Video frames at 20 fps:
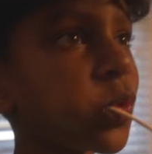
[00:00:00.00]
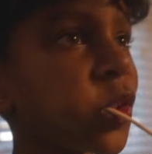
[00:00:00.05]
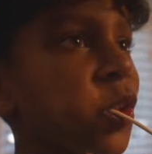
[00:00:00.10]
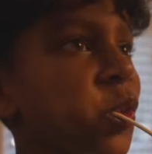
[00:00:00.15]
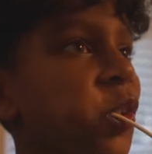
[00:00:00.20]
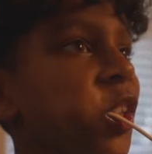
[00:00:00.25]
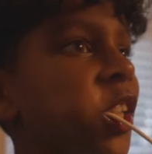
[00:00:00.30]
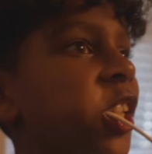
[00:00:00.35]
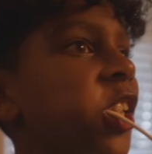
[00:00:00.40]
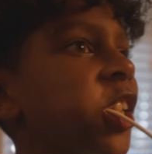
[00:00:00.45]

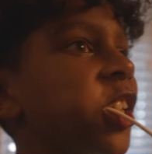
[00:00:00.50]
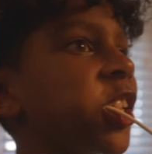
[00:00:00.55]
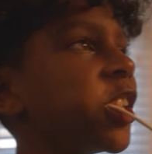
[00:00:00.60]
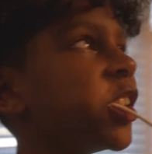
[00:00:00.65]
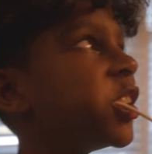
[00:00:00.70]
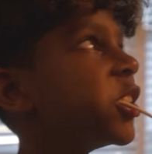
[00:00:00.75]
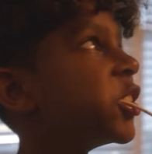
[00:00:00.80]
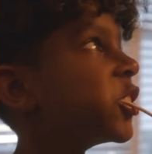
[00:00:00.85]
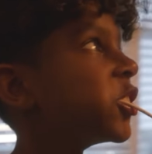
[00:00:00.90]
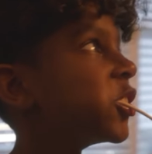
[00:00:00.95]
We
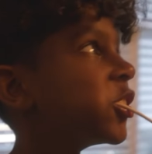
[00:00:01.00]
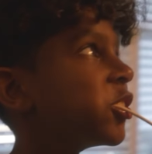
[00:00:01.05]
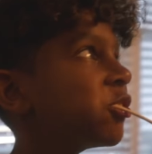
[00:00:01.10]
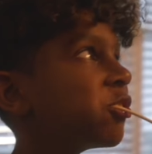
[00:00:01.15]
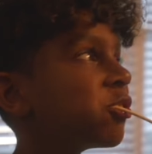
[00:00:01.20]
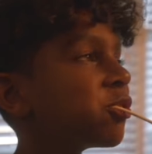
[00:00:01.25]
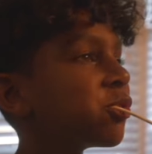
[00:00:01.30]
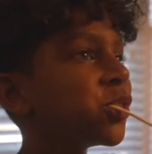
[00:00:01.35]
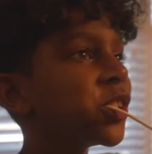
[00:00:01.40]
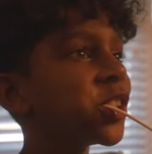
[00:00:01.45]
should
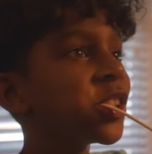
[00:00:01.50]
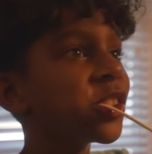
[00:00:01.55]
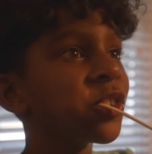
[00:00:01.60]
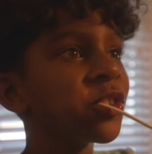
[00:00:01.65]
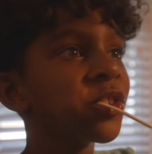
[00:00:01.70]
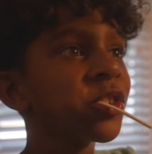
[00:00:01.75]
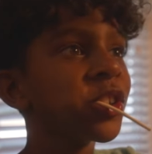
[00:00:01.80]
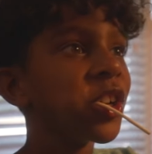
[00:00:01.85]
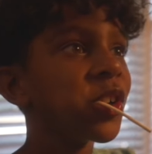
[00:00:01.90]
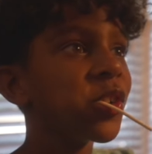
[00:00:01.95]

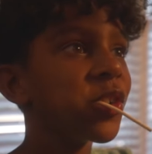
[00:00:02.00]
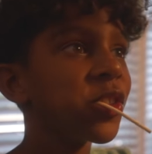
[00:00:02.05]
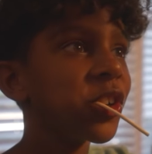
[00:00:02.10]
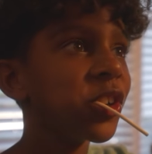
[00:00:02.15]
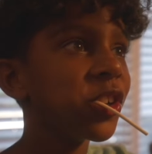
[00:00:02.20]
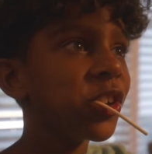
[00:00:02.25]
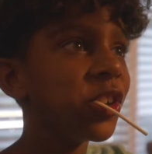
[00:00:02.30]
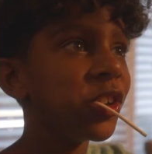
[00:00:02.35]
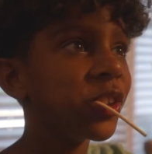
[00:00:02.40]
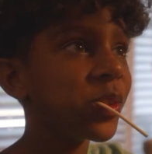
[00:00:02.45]
stay
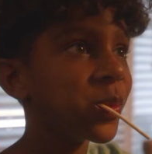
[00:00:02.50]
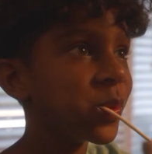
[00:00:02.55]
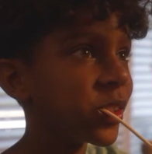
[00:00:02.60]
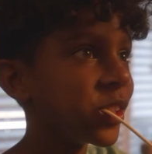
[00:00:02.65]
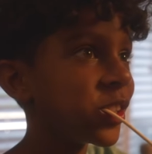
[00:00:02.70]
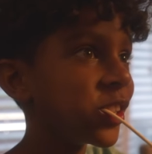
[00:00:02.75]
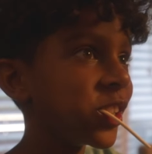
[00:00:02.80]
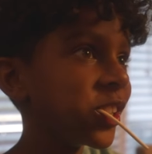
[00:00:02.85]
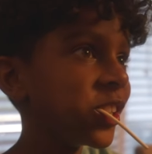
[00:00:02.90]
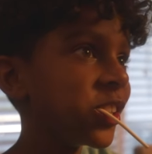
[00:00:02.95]
with our normal
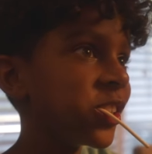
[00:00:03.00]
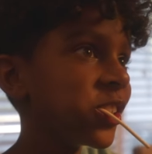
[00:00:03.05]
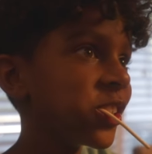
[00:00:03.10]
lights.